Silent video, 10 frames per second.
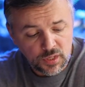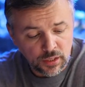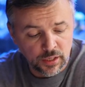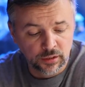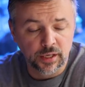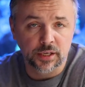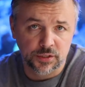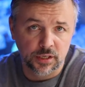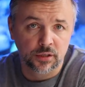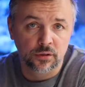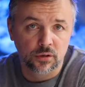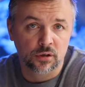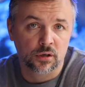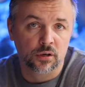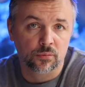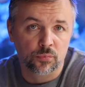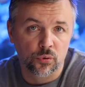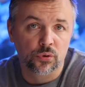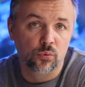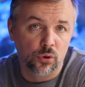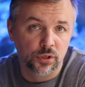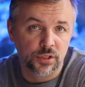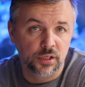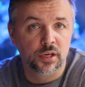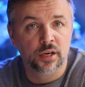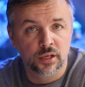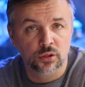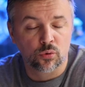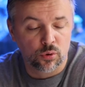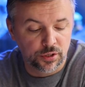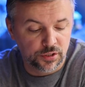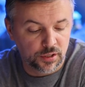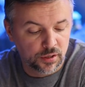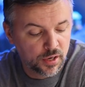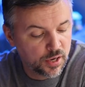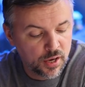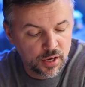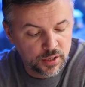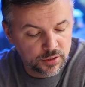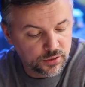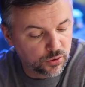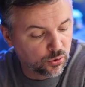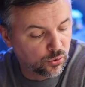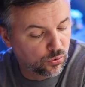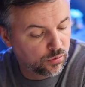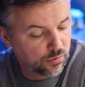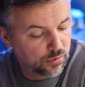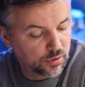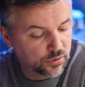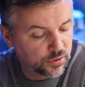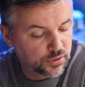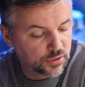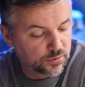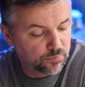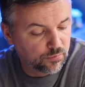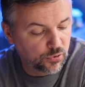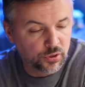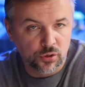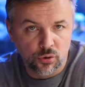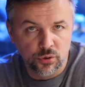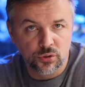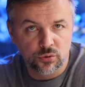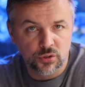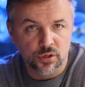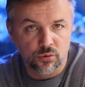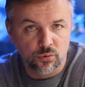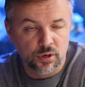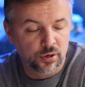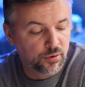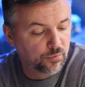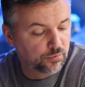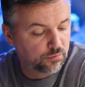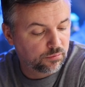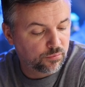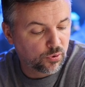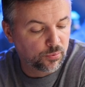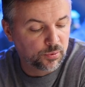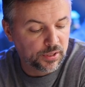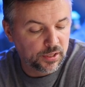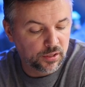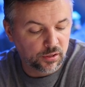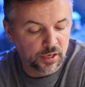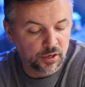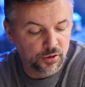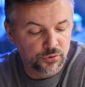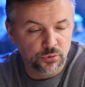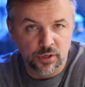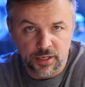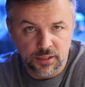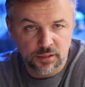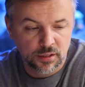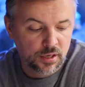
and, like I said, both quality and quantity. So this is going to go into this aquarium probably later tonight,